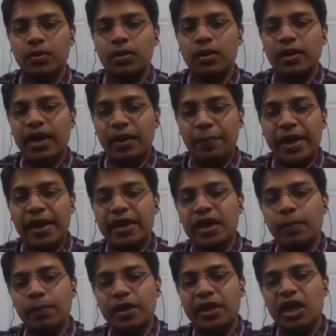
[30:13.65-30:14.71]
can make an
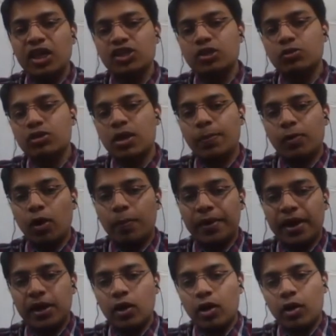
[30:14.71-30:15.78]
application to the appropriate
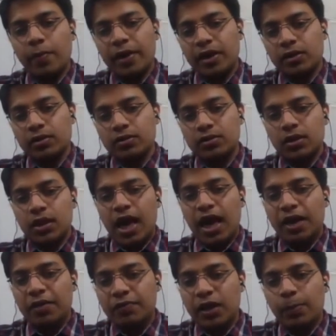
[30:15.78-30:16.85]
government, and
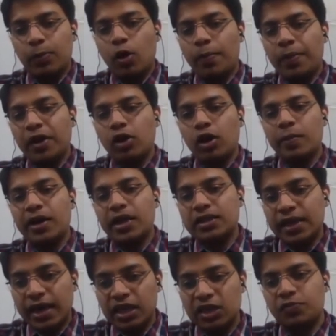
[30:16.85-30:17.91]
if the appropriate government is
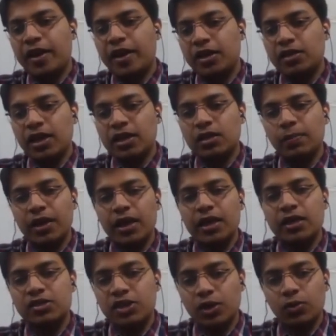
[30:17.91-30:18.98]
satisfied that the money
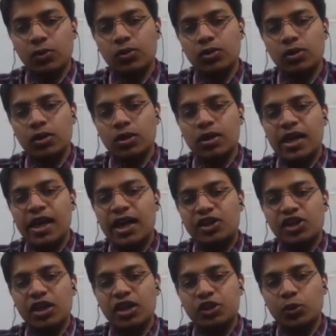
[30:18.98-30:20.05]
is due, it
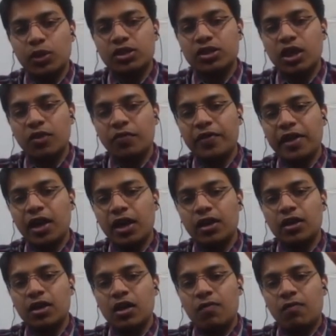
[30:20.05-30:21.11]
shall issue a certificate
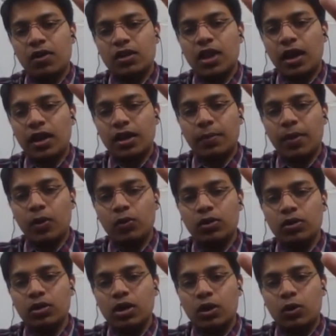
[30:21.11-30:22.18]
for that amount
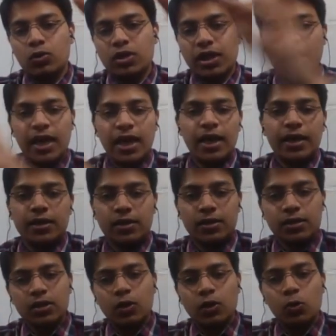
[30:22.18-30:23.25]
to the collector,
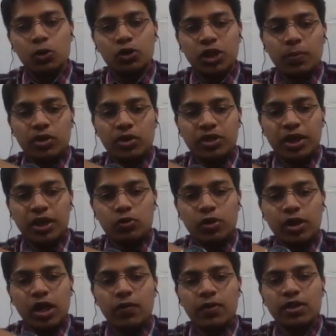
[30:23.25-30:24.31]
who shall proceed to
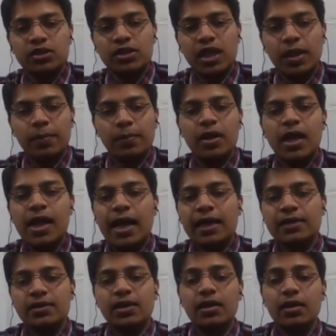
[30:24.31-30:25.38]
recover the same as
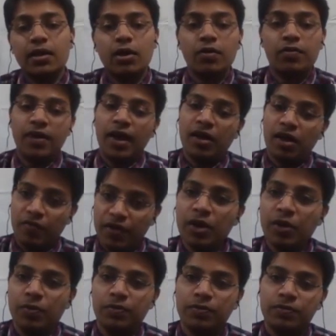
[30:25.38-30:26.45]
an arrear of land
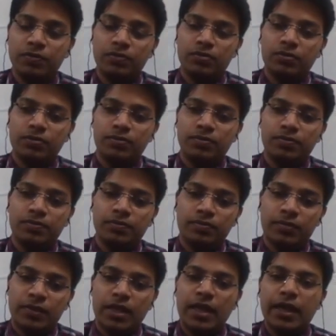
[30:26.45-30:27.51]
revenue.
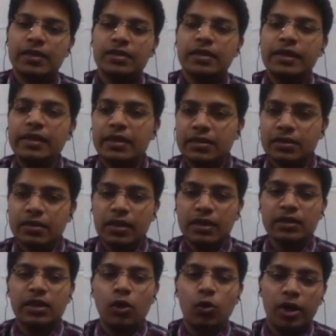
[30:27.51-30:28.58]
Let us read this
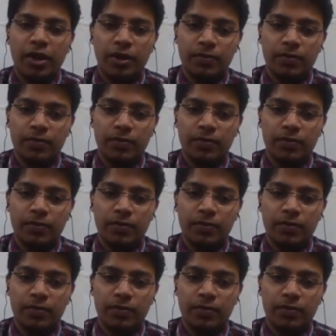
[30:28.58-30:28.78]
slowly.